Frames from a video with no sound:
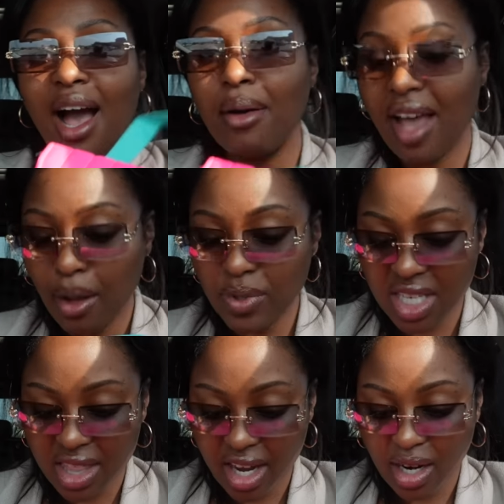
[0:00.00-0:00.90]
I
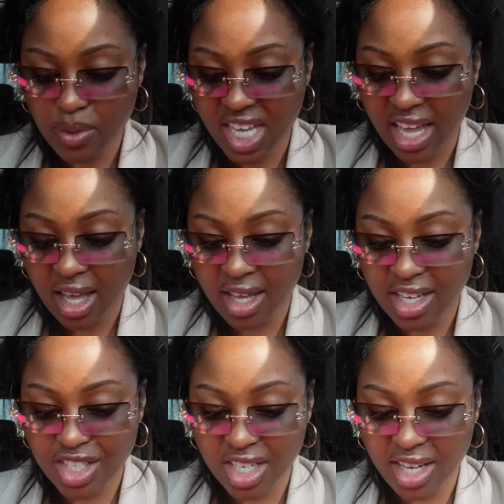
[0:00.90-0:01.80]
was in there and I was like,
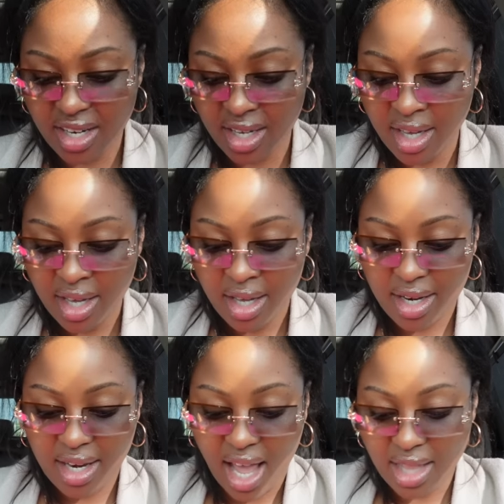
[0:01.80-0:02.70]
is she gonna
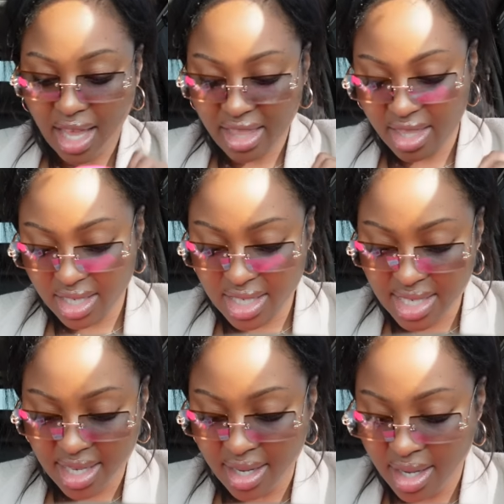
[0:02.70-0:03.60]
not like this?